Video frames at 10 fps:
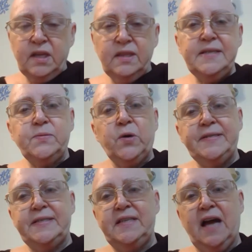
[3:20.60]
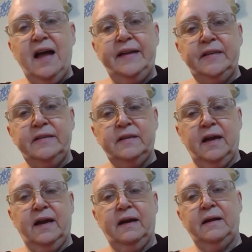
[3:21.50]
This was done
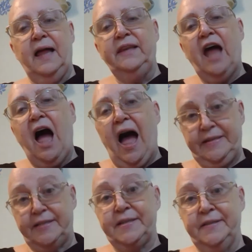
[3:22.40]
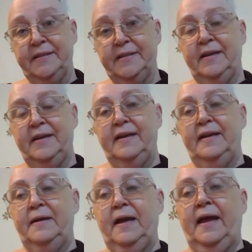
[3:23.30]
uh, a lot,
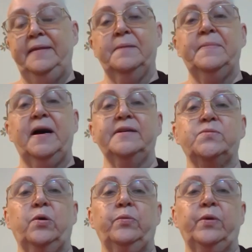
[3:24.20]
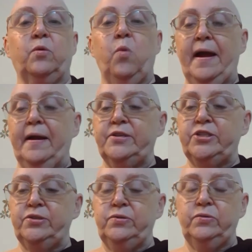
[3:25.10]
and the monks were required
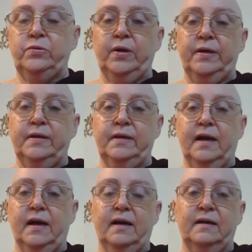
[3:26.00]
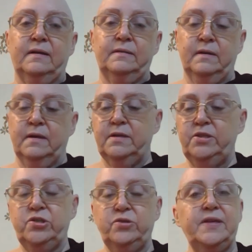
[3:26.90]
to uh,
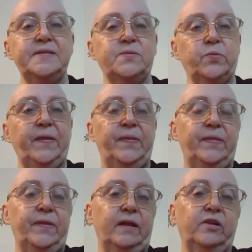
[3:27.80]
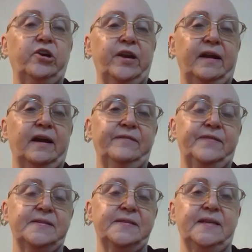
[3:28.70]
do this with the learning of
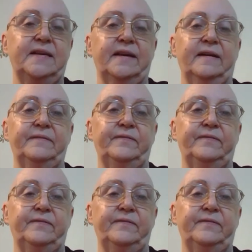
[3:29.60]
the Sila.